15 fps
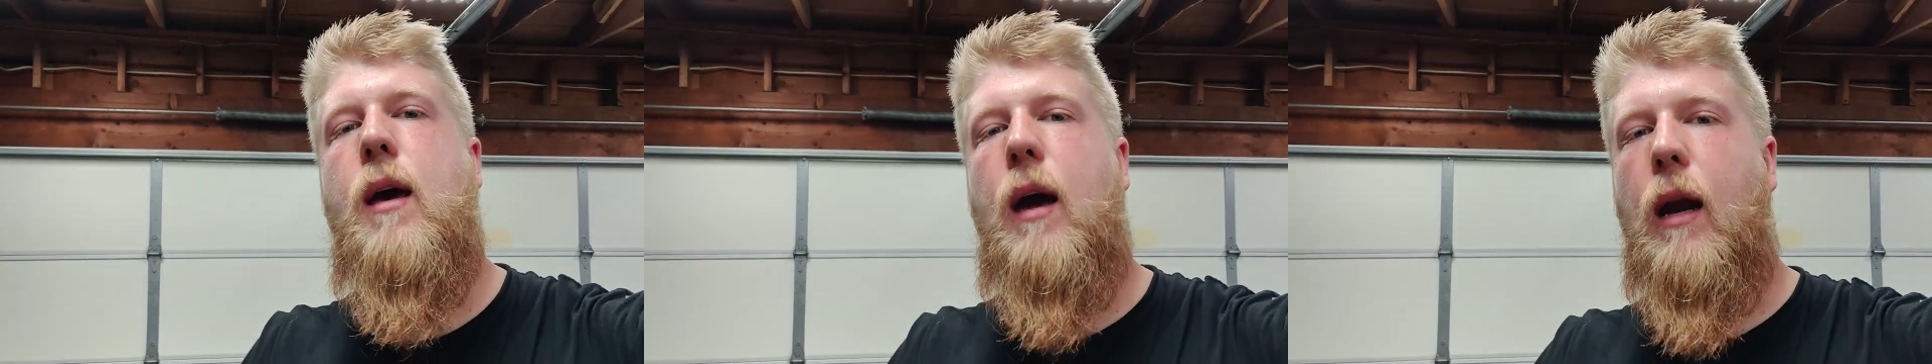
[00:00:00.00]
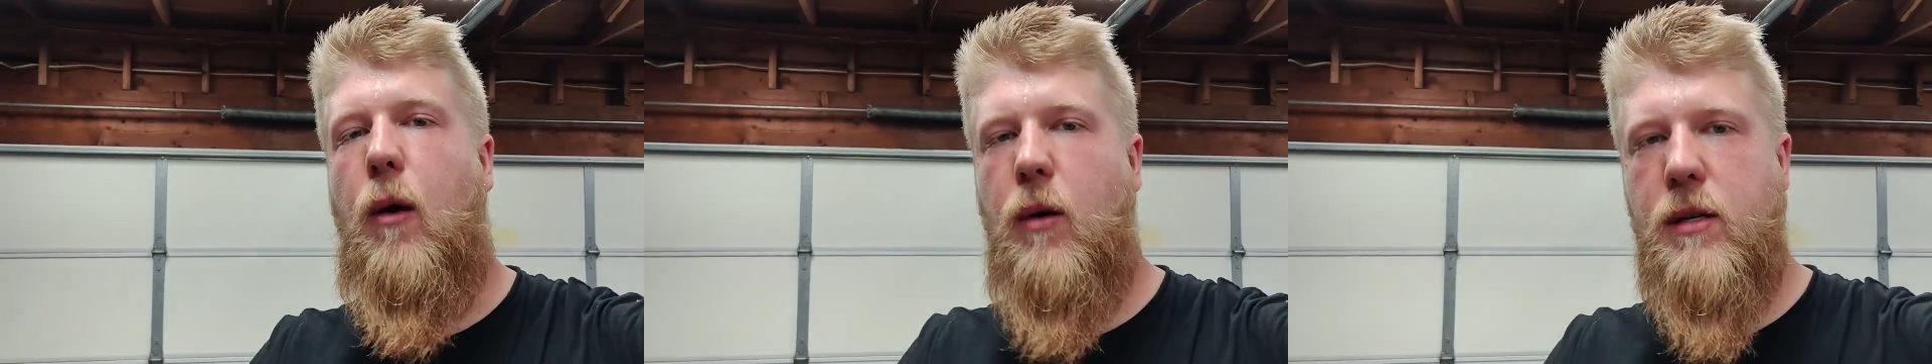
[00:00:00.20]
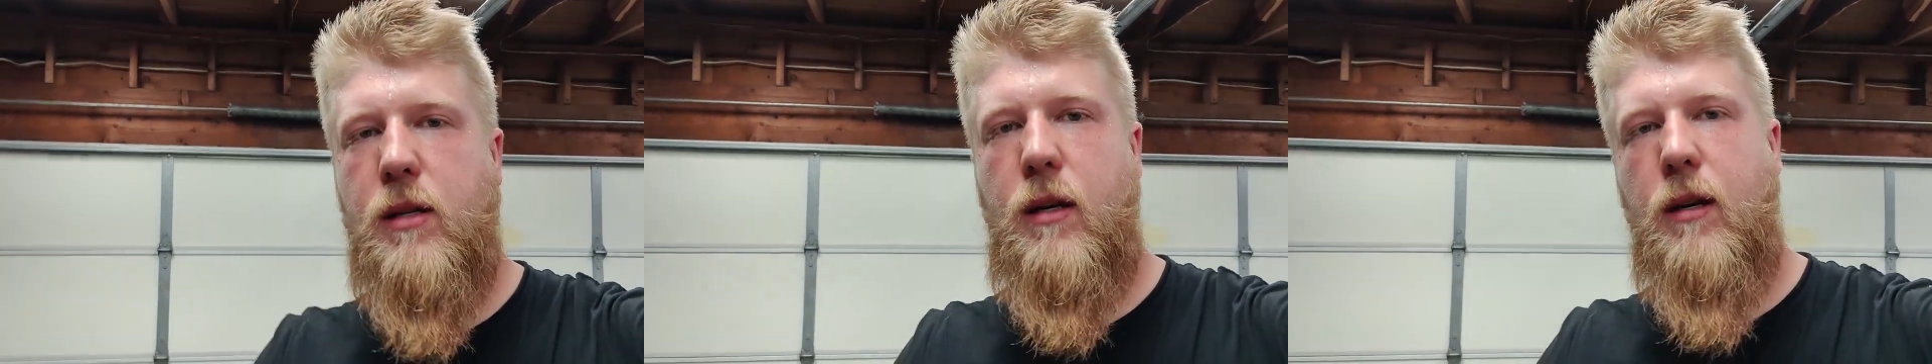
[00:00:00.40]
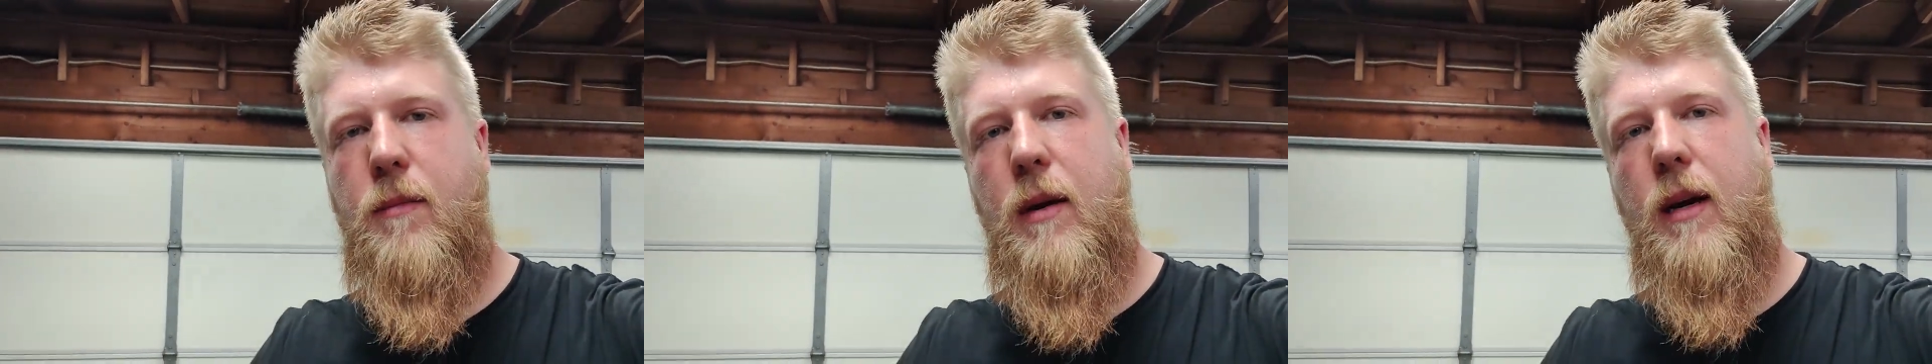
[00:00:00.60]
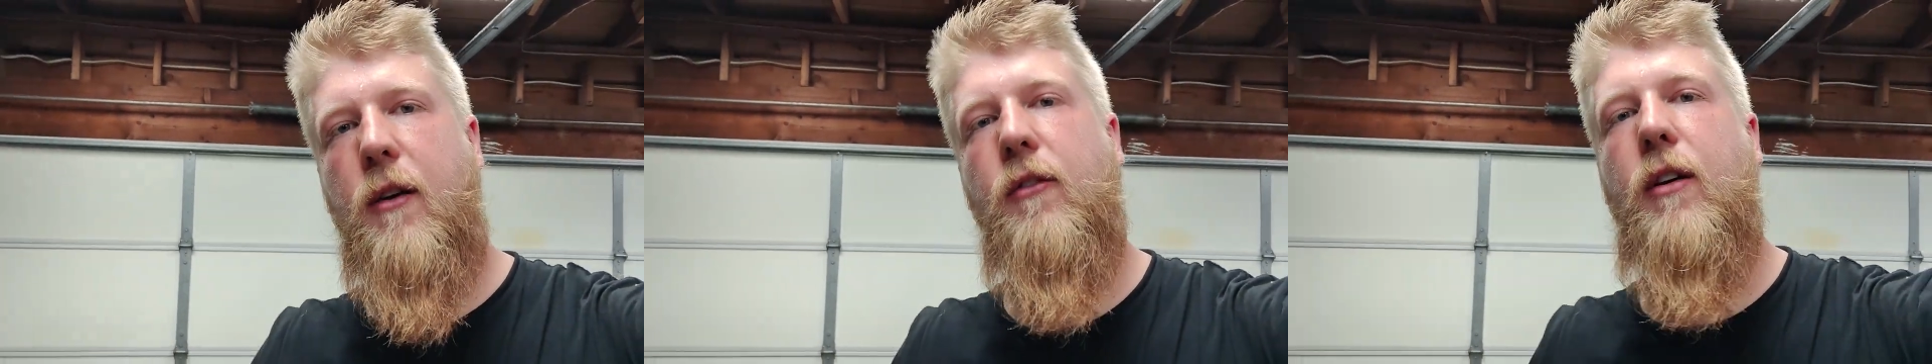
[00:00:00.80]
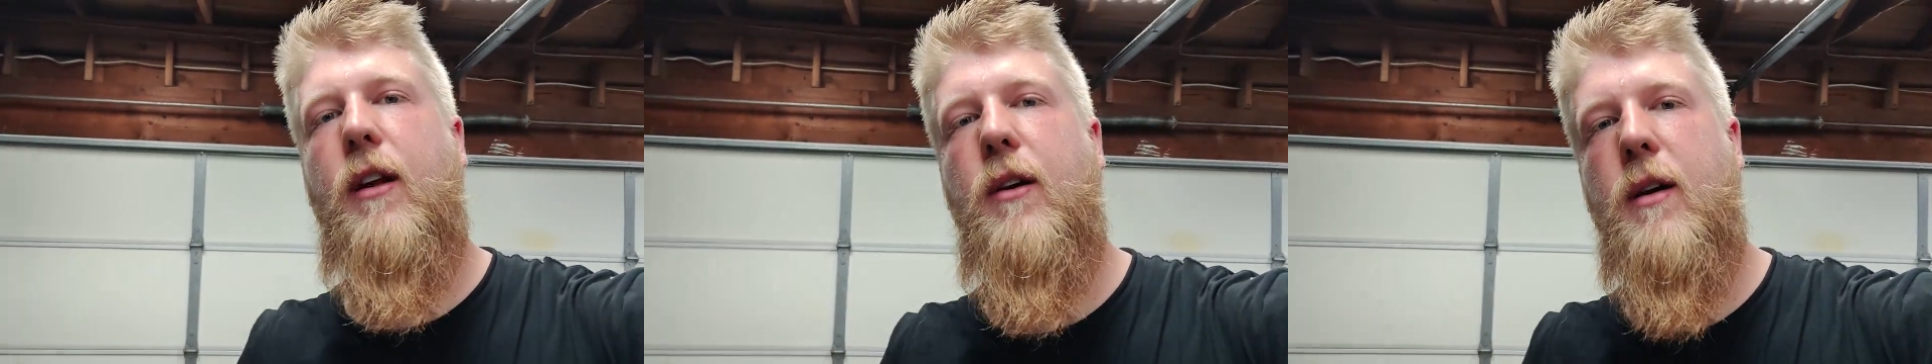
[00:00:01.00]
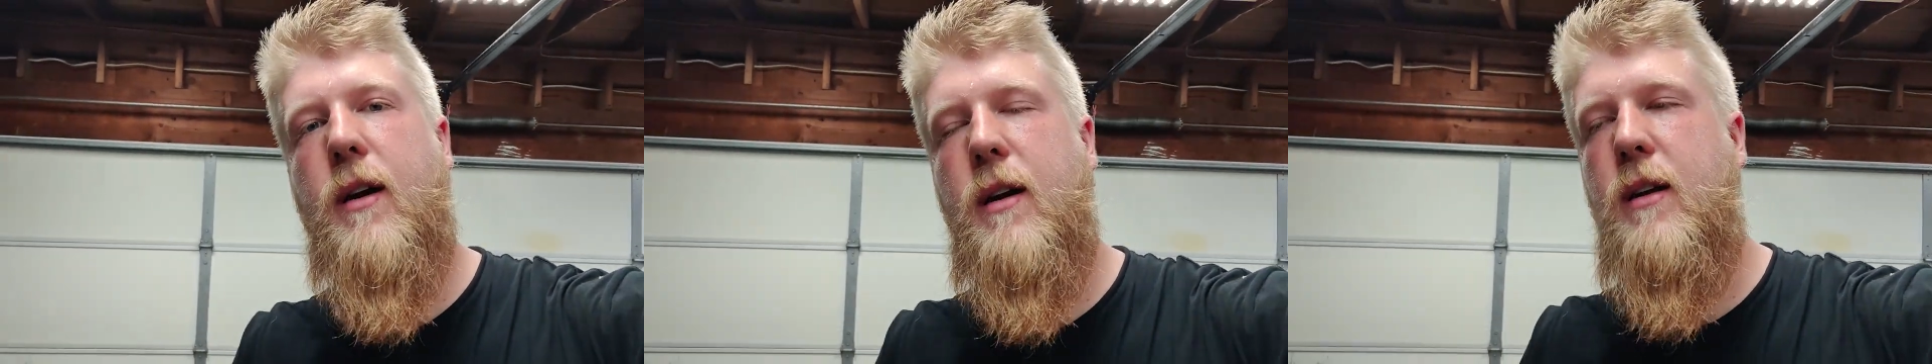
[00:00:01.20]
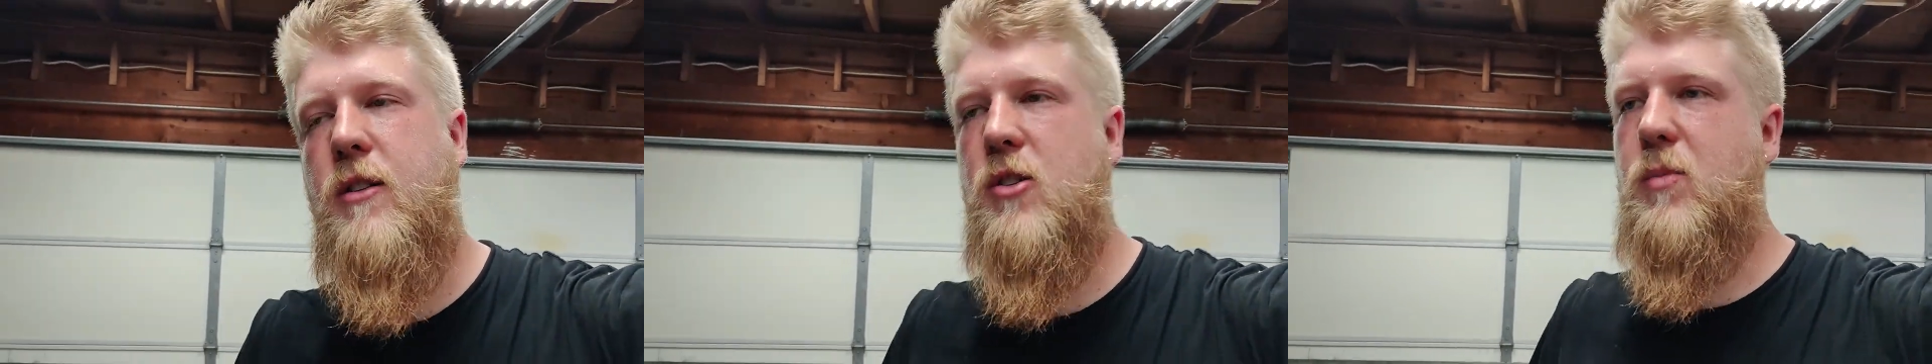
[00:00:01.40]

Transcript: And I wasn't going to make a video on it